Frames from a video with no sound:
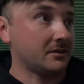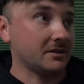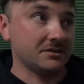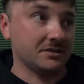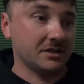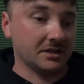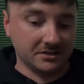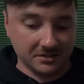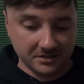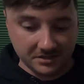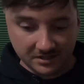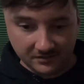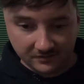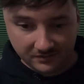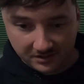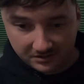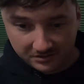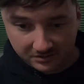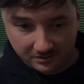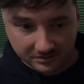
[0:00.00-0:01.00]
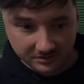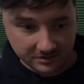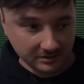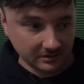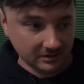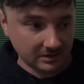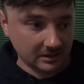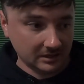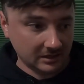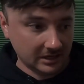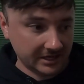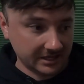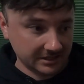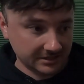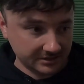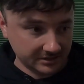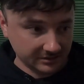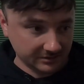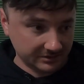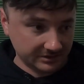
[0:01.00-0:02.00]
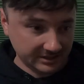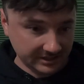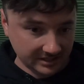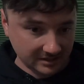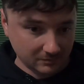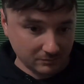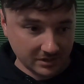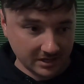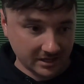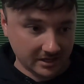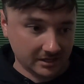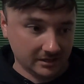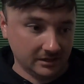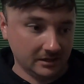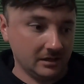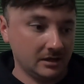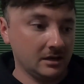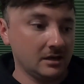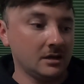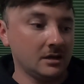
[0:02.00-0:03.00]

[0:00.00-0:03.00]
sensitivity is all still there. I can still see the bend.